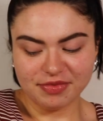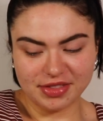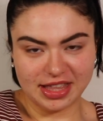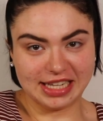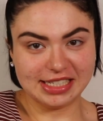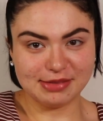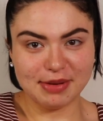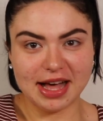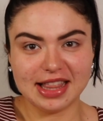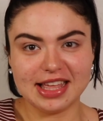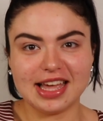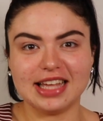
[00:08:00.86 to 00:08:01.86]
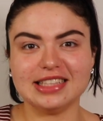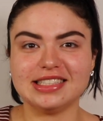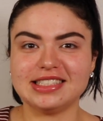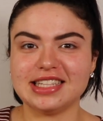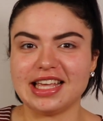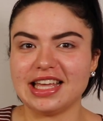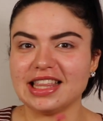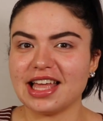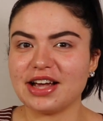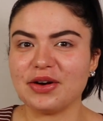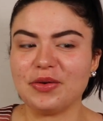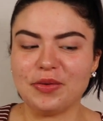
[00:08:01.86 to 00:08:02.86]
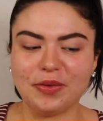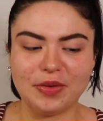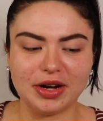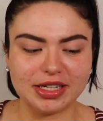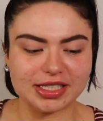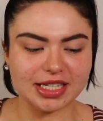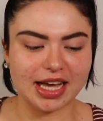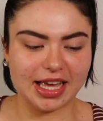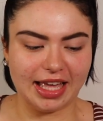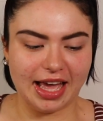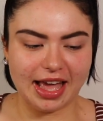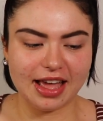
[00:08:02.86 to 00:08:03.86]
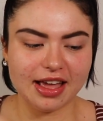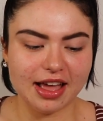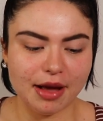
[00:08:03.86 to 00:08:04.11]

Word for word: this palette, and see like what I get.